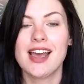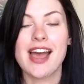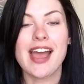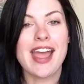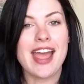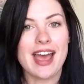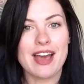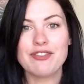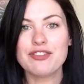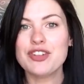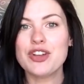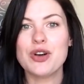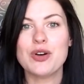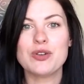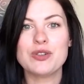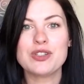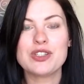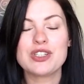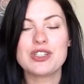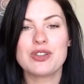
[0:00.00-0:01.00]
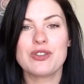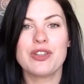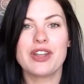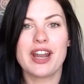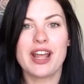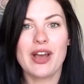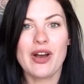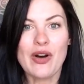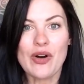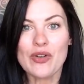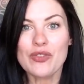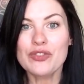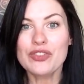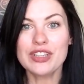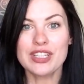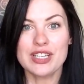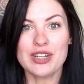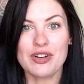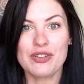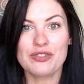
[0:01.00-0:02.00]
I have notes so that I
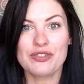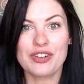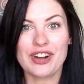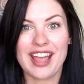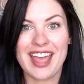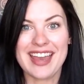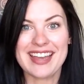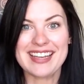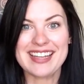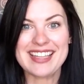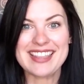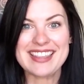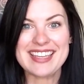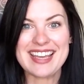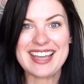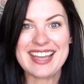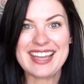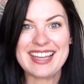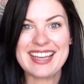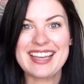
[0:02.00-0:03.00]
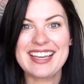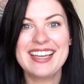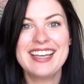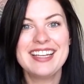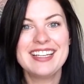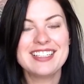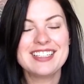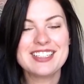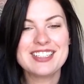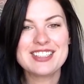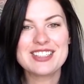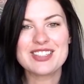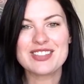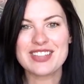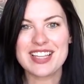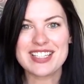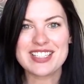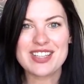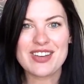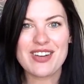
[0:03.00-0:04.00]
hopefully don't forget anything. So
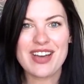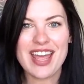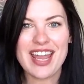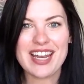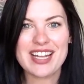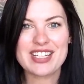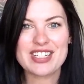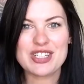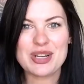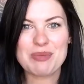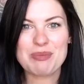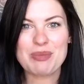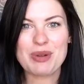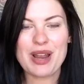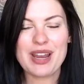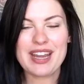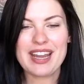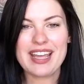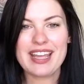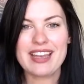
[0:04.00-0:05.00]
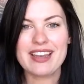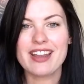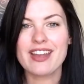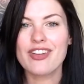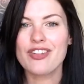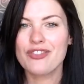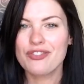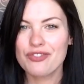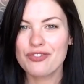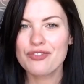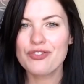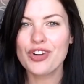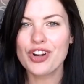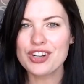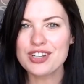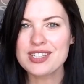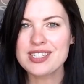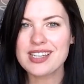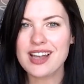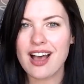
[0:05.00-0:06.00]
let's go ahead and jump right in.
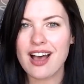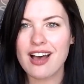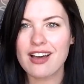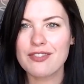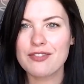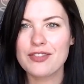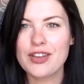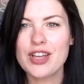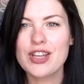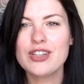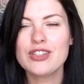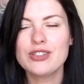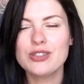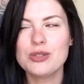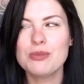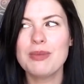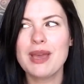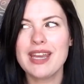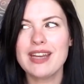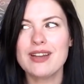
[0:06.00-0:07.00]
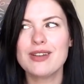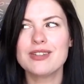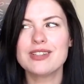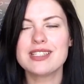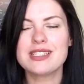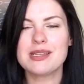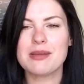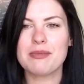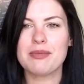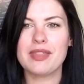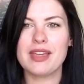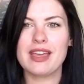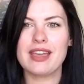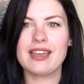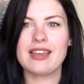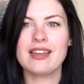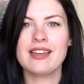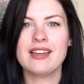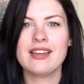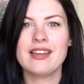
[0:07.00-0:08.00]
First off, you may notice
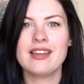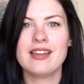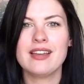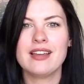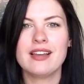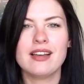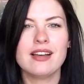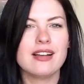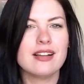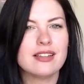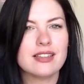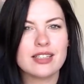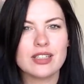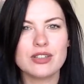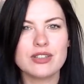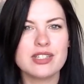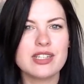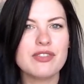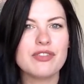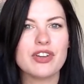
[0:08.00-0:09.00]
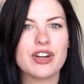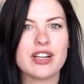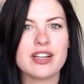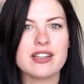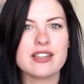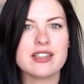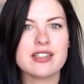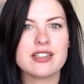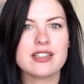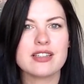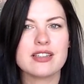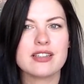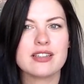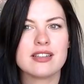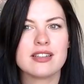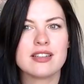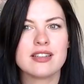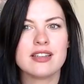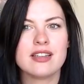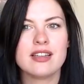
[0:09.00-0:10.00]
something a little different.
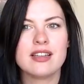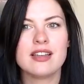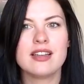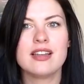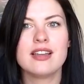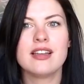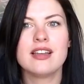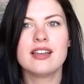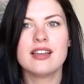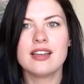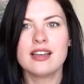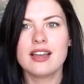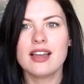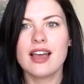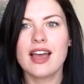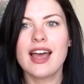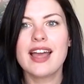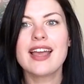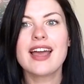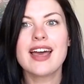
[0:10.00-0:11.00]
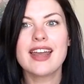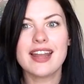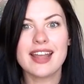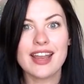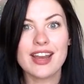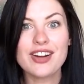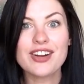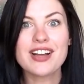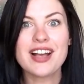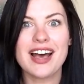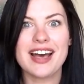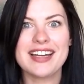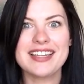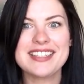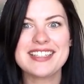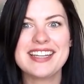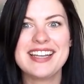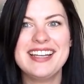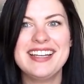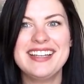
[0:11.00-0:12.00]
I got a
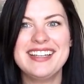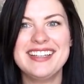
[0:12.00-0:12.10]
haircut.